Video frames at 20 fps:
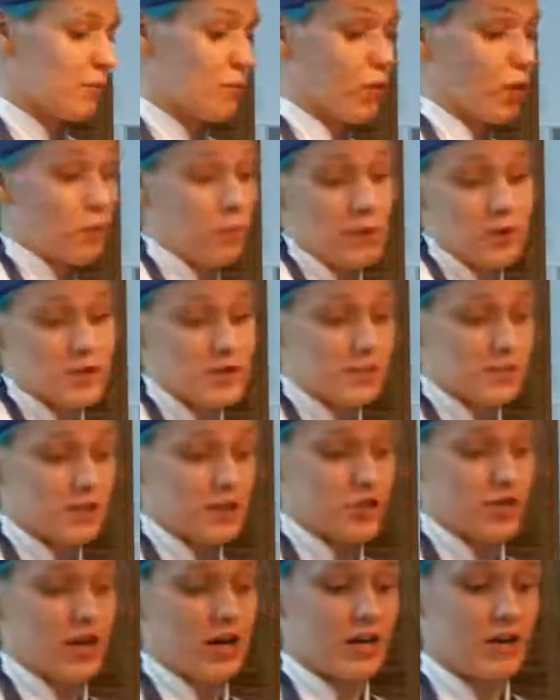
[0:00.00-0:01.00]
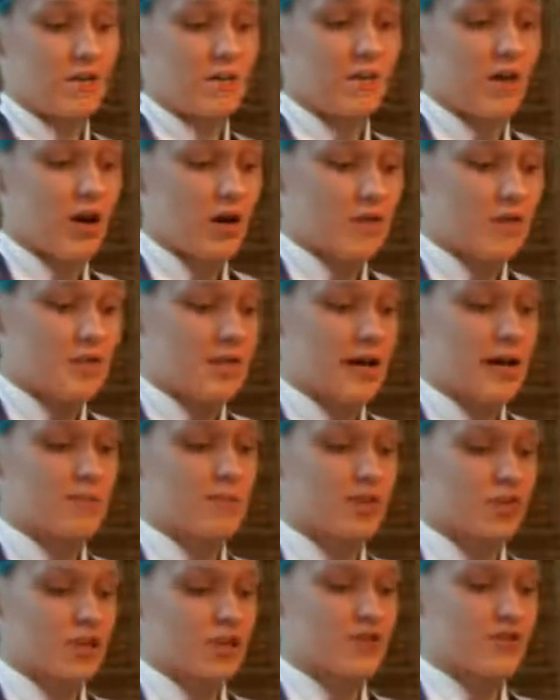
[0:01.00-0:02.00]
or possibly trying the first
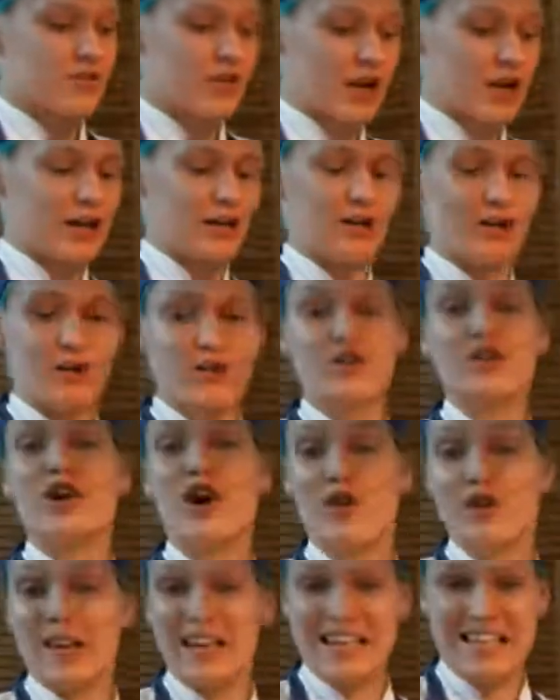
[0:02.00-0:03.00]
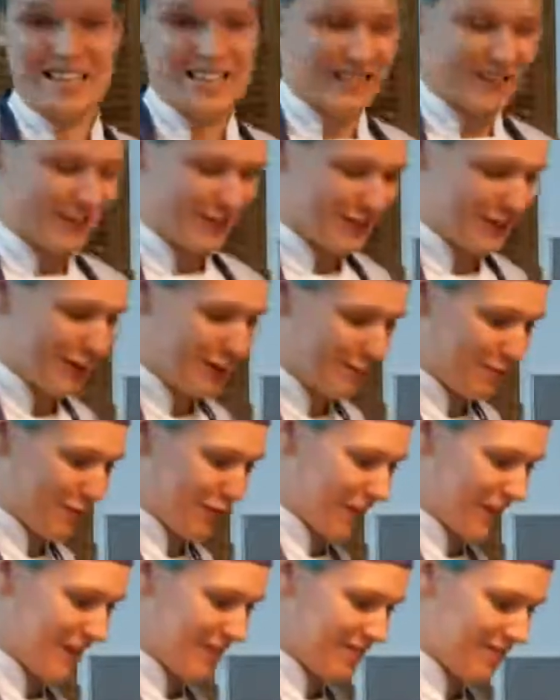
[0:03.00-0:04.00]
time, just try to go easy on turmeric.